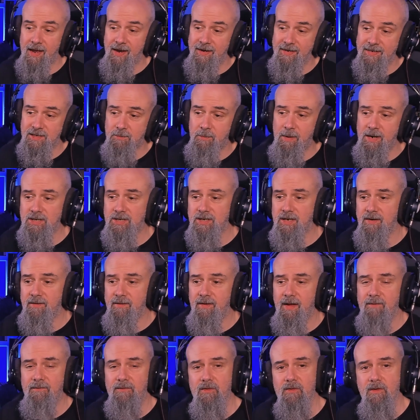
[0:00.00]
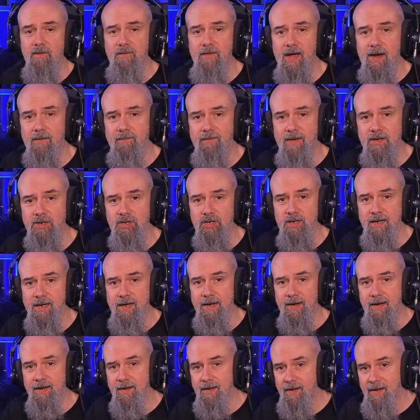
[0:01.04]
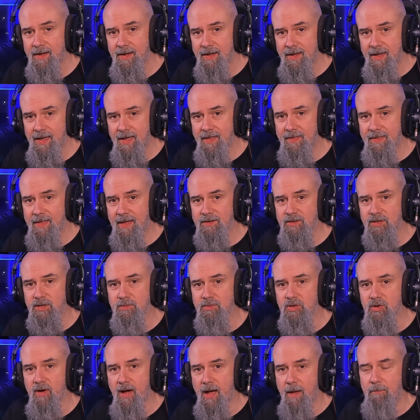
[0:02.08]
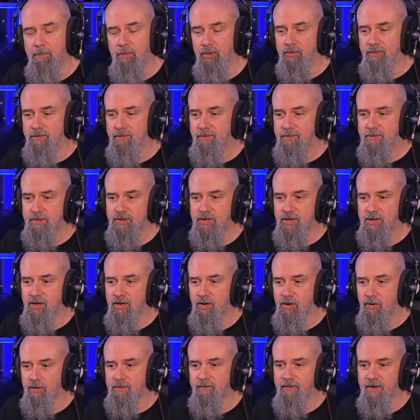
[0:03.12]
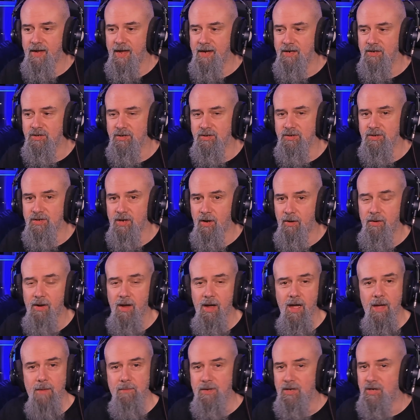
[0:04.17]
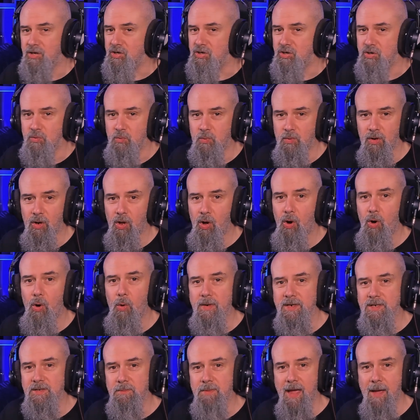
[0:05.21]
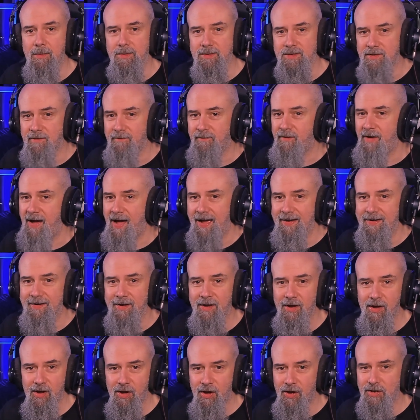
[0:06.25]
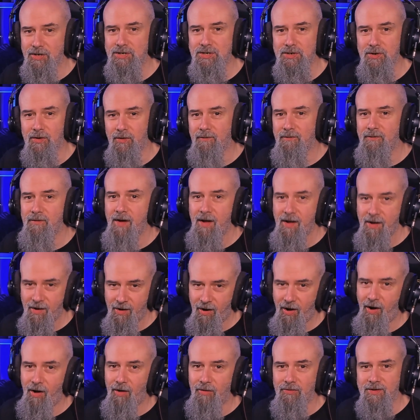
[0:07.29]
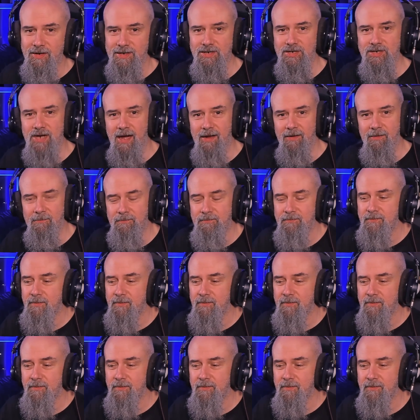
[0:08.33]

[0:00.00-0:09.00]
and especially if you're a fan of Angelina, hit that subscribe button, turn your notifications on, because you will always be able to find her stuff on this channel.